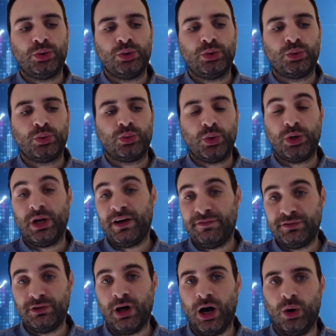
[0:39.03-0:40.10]
would have
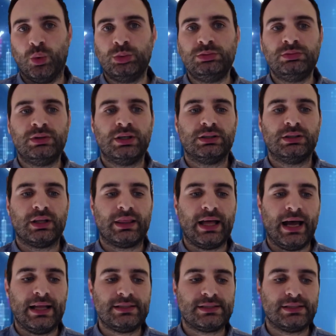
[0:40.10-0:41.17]
known
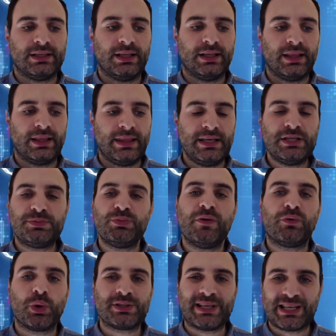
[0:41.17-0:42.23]
that this move
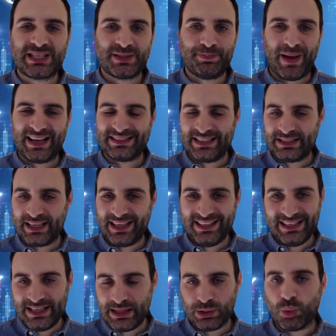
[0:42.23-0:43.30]
was expected
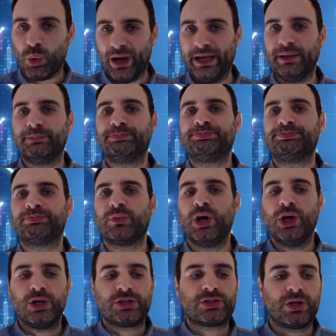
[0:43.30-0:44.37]
either way.
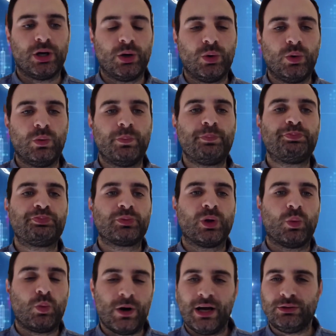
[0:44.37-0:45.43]
So
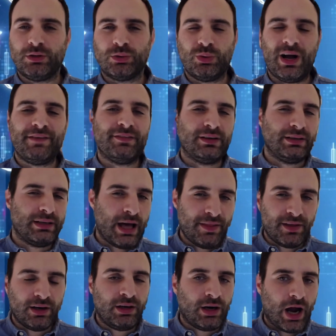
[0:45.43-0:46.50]
why don't we have
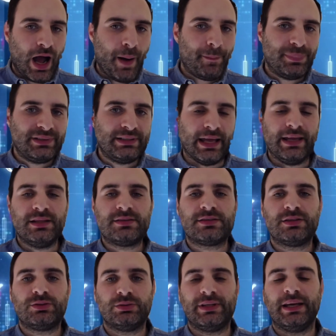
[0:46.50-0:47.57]
another update
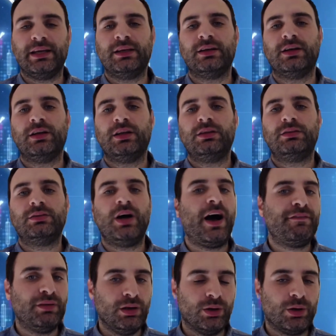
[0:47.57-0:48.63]
today to have
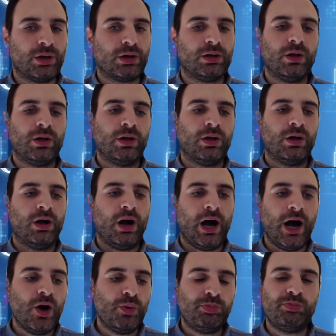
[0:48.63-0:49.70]
a look
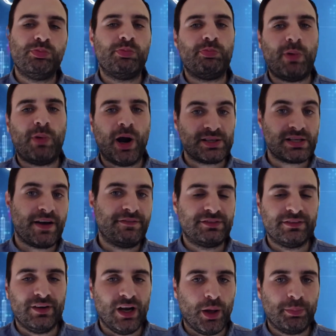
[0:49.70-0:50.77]
how markets have
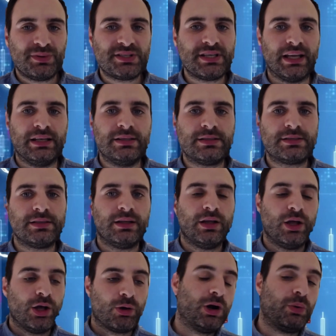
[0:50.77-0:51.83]
developed since,
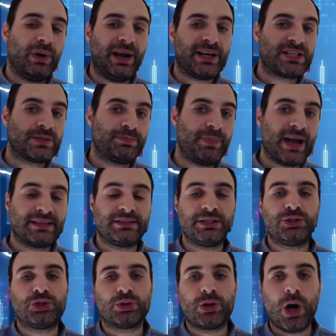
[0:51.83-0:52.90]
where we're
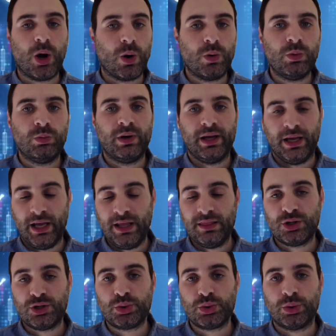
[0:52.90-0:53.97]
expected to go in
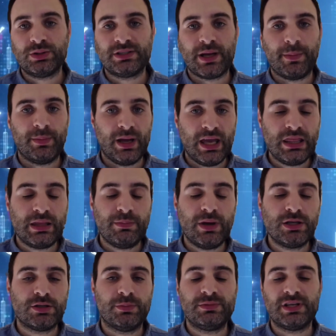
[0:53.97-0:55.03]
the short term, in the
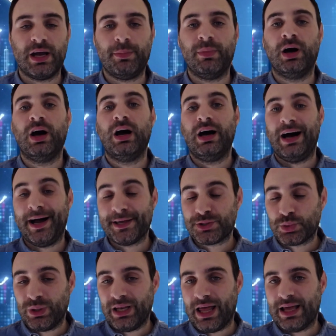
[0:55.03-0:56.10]
medium term, as
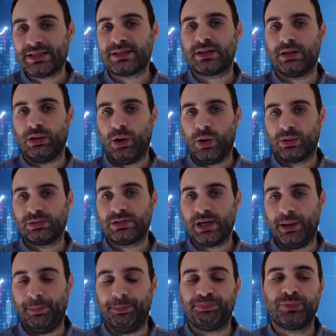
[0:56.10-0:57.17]
well as the long
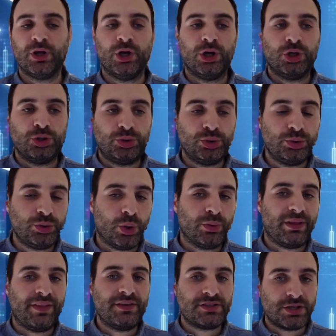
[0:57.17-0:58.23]
term. Do know
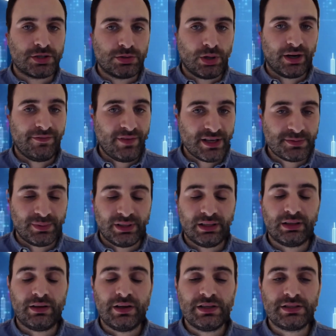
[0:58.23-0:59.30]
that this is not investment
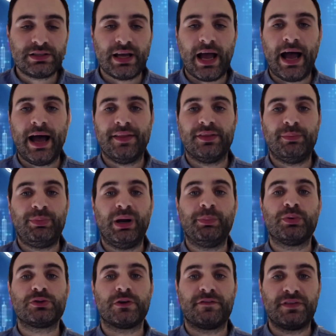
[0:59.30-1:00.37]
advice and the
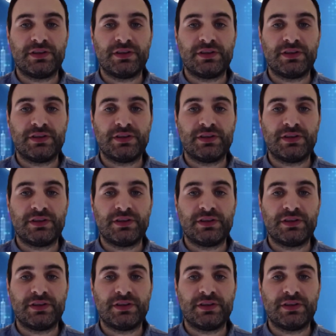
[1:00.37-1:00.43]
purpose of these